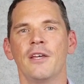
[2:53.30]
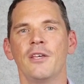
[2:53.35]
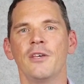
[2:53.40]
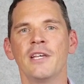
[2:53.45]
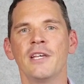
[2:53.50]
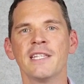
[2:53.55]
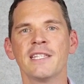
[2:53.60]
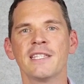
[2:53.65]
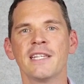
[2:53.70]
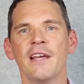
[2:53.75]
You
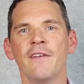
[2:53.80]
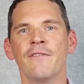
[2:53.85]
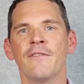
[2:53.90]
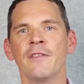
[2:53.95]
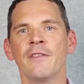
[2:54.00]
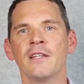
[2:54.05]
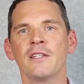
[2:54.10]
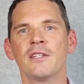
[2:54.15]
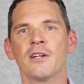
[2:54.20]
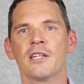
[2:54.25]
can see
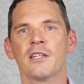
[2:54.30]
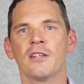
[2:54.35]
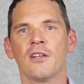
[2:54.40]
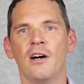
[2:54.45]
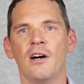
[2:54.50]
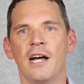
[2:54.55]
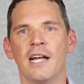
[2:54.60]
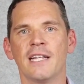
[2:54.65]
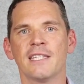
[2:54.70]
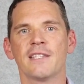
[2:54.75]
from the dotted
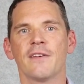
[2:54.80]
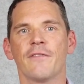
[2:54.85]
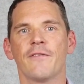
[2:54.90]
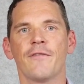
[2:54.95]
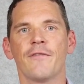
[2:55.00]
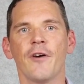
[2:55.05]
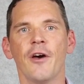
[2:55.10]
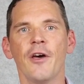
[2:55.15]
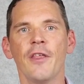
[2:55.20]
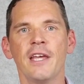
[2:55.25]
lines that
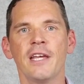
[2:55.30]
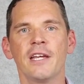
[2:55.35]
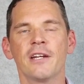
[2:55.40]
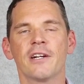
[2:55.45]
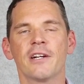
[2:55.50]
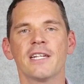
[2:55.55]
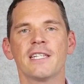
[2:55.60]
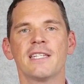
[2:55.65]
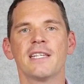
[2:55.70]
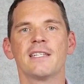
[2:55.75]
further
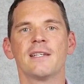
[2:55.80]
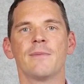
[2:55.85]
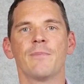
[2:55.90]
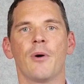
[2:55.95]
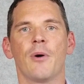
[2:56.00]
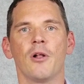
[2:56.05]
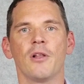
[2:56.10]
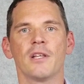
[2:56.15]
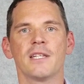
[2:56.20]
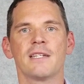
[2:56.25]
increases in
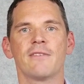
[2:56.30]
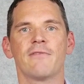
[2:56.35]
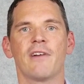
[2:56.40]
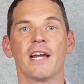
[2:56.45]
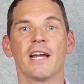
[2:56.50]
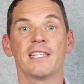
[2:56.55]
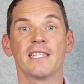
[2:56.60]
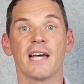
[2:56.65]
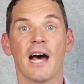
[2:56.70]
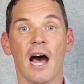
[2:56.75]
policy
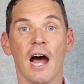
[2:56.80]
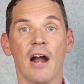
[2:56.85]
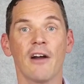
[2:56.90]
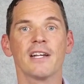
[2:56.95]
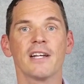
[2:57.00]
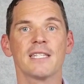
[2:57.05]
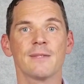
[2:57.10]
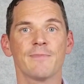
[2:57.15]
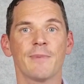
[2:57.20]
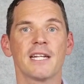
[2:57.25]
rates are
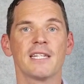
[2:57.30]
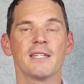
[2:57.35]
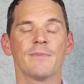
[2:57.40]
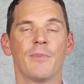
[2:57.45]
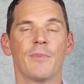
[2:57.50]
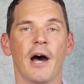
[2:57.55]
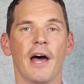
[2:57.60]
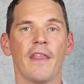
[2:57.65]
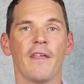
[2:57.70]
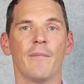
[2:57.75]
expected
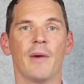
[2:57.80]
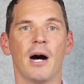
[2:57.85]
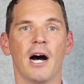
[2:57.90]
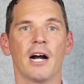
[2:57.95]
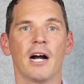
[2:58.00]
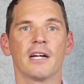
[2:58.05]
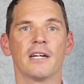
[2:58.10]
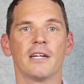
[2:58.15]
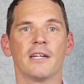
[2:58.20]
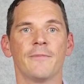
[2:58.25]
by the
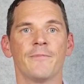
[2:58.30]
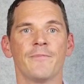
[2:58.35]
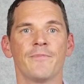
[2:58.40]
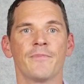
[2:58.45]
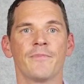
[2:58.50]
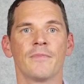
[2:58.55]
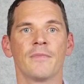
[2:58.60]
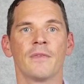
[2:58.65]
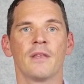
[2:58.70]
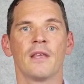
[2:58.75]
market.
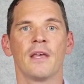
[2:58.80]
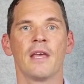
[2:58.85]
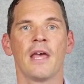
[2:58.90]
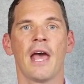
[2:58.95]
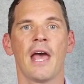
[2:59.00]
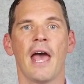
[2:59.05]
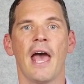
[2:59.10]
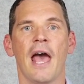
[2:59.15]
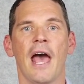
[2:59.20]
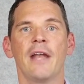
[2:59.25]

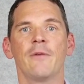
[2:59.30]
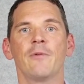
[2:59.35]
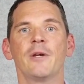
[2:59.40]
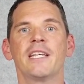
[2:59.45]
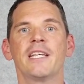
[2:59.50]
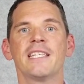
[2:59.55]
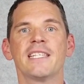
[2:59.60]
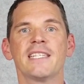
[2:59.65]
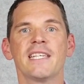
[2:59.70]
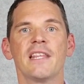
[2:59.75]
And we
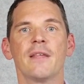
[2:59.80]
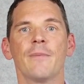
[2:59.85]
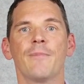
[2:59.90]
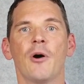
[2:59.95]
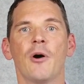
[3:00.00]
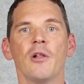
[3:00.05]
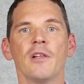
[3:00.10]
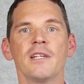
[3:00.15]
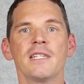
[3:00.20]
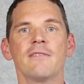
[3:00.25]
can see that
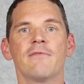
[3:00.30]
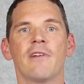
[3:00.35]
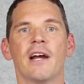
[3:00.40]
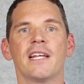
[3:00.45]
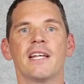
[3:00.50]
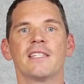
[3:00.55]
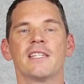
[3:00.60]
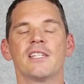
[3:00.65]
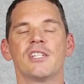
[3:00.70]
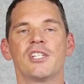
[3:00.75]
policy
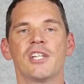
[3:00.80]
rates are